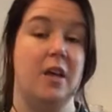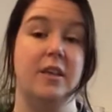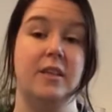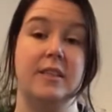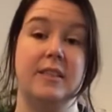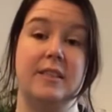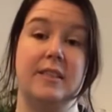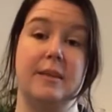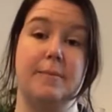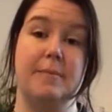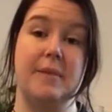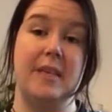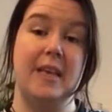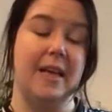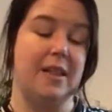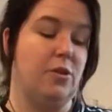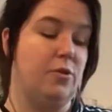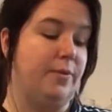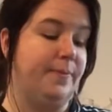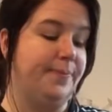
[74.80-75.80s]
some
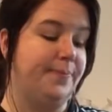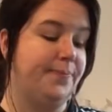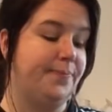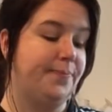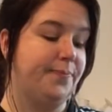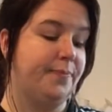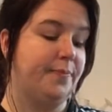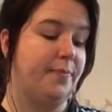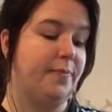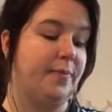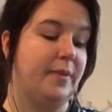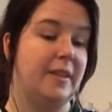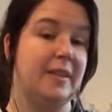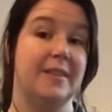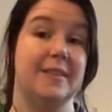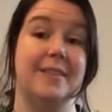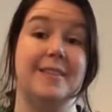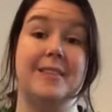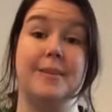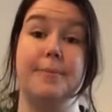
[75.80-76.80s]
yellow,
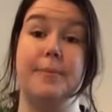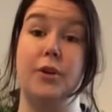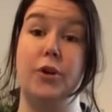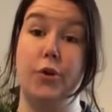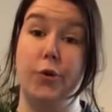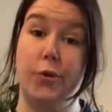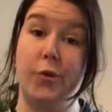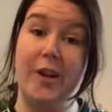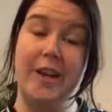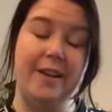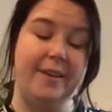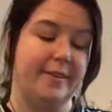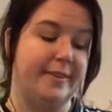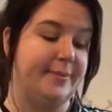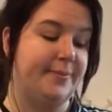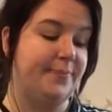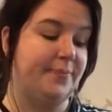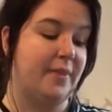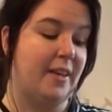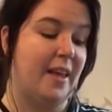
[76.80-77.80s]
some green
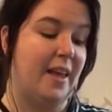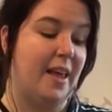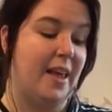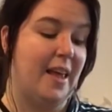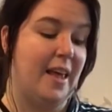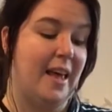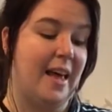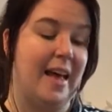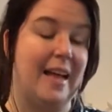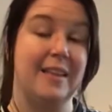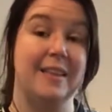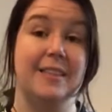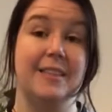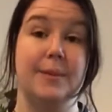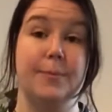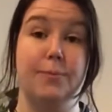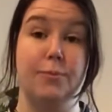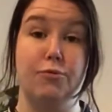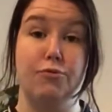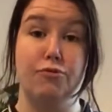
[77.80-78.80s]
and
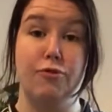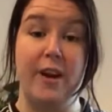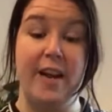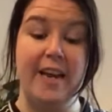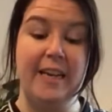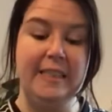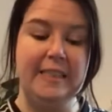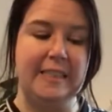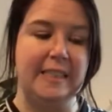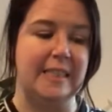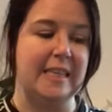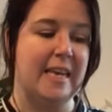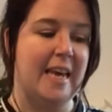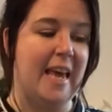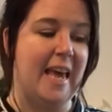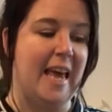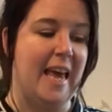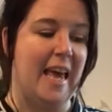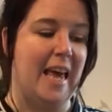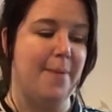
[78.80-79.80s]
some red.
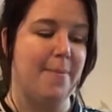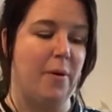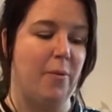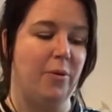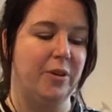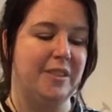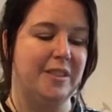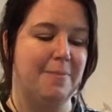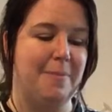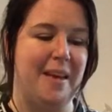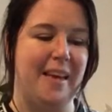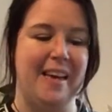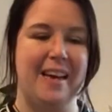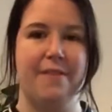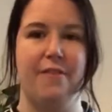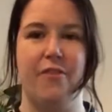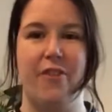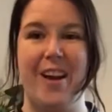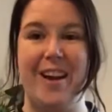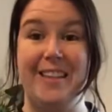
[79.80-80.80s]
I want to make a
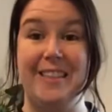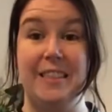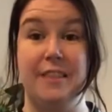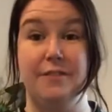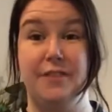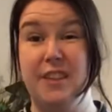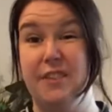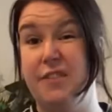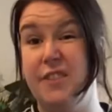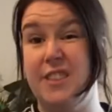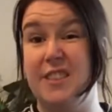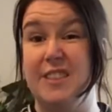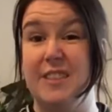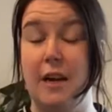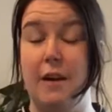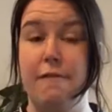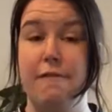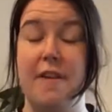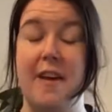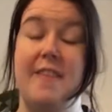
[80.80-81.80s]
variety of different
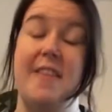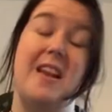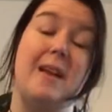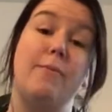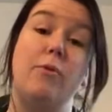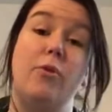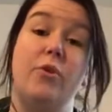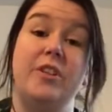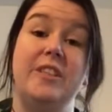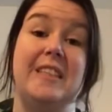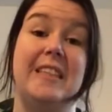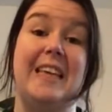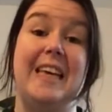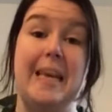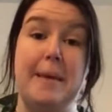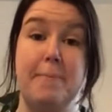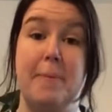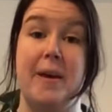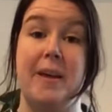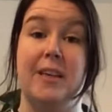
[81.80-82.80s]
stuff, and then I'm going to
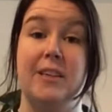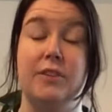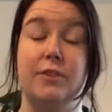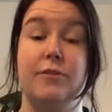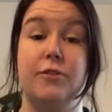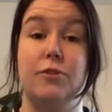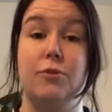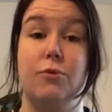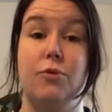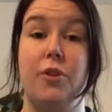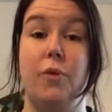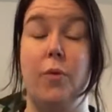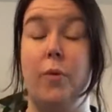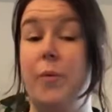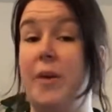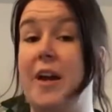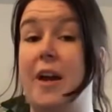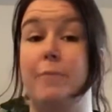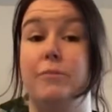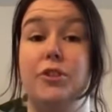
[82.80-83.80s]
keep it so that when we
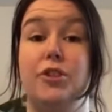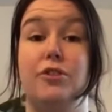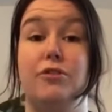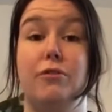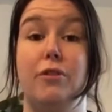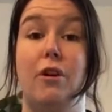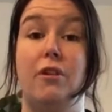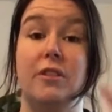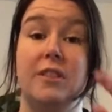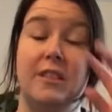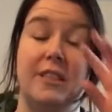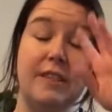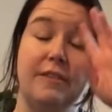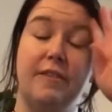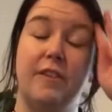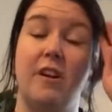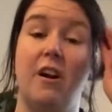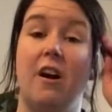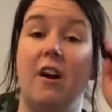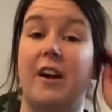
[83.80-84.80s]
come to do lots of
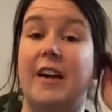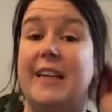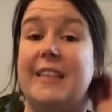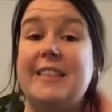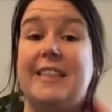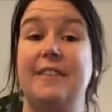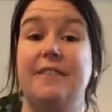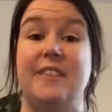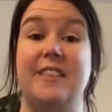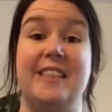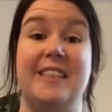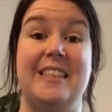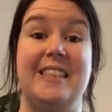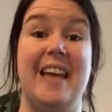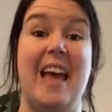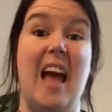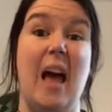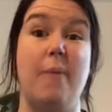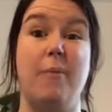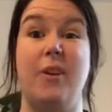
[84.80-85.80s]
different art activities,
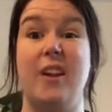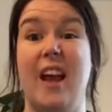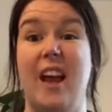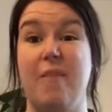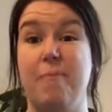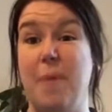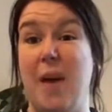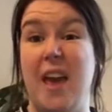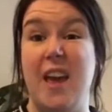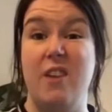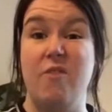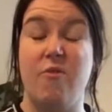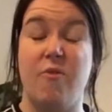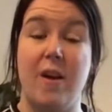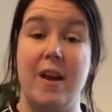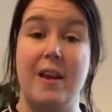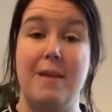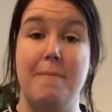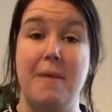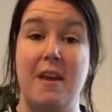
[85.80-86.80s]
I'm going to have paint
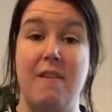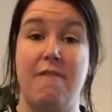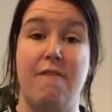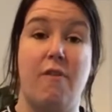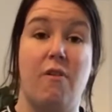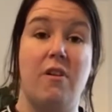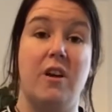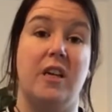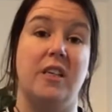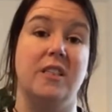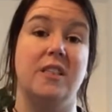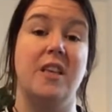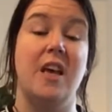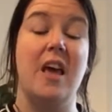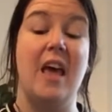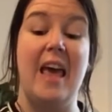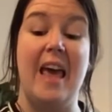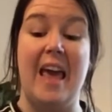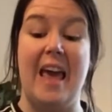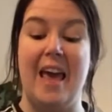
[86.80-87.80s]
ready made for us,
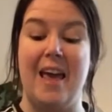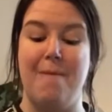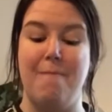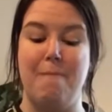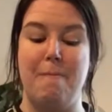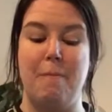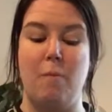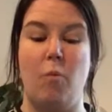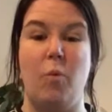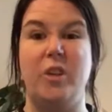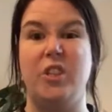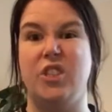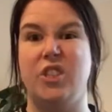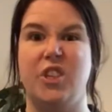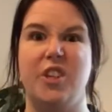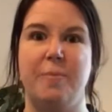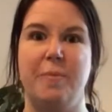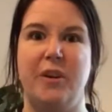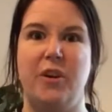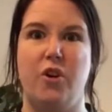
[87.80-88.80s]
which is
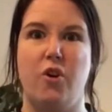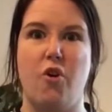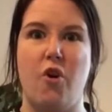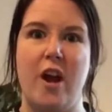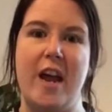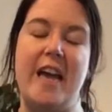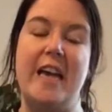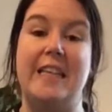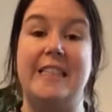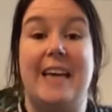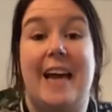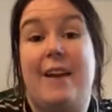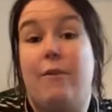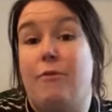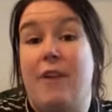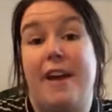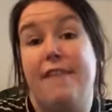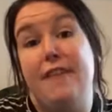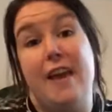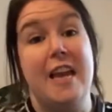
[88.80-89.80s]
going to be great because I don't
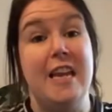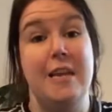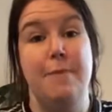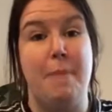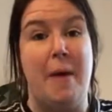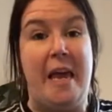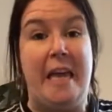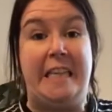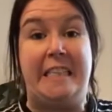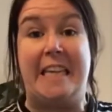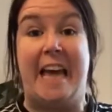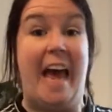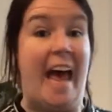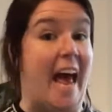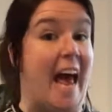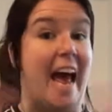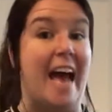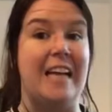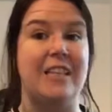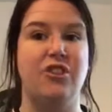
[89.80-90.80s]
have any paint
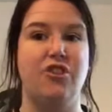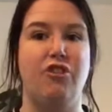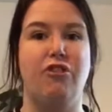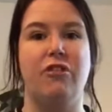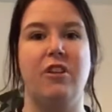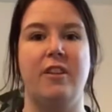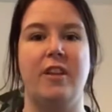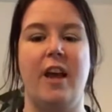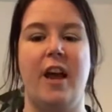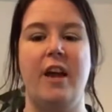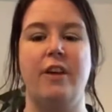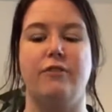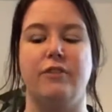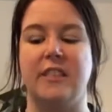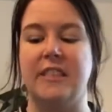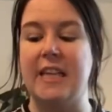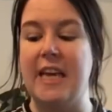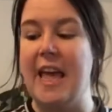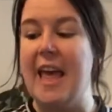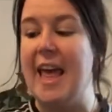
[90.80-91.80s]
at all in the house.
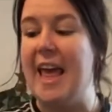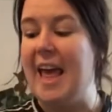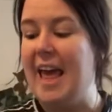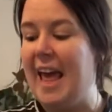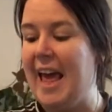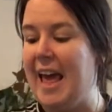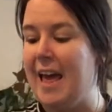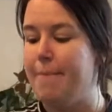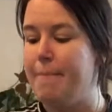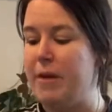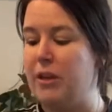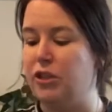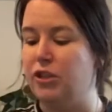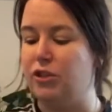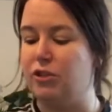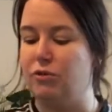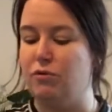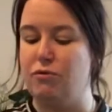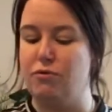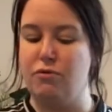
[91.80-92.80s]

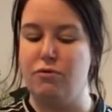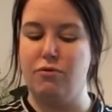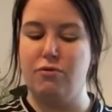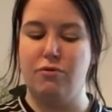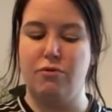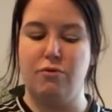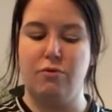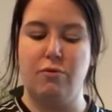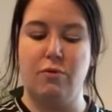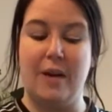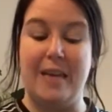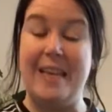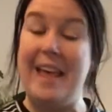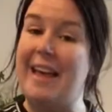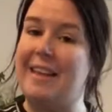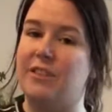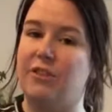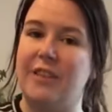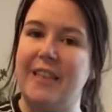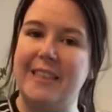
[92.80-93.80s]
So
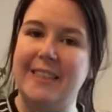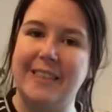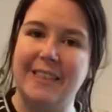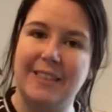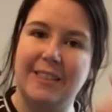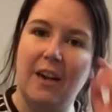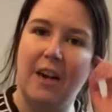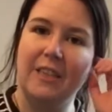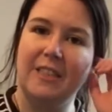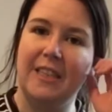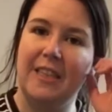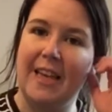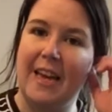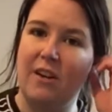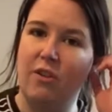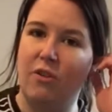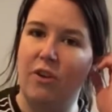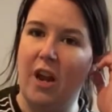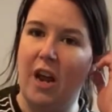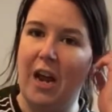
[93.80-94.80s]
let's get started then
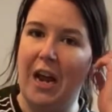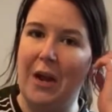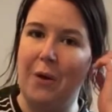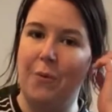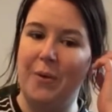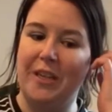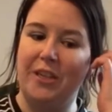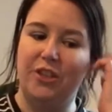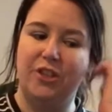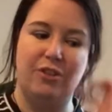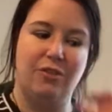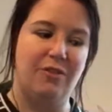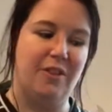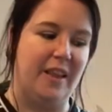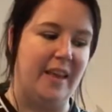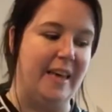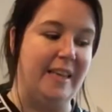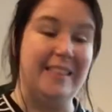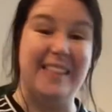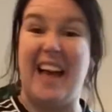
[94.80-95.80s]
on how we do
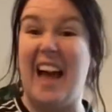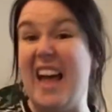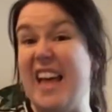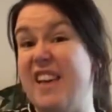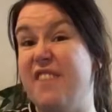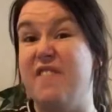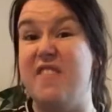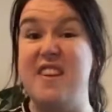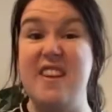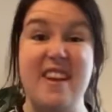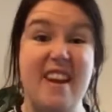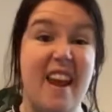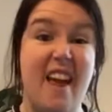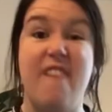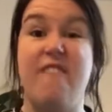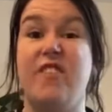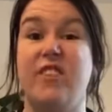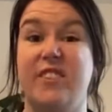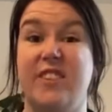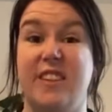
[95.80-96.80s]
this. I have
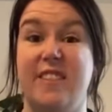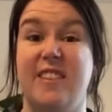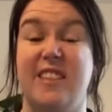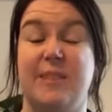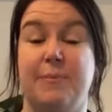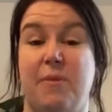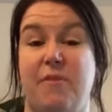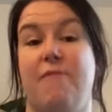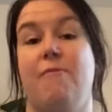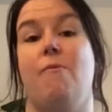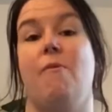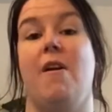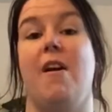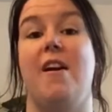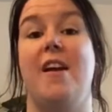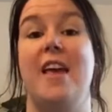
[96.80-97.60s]
never done this before,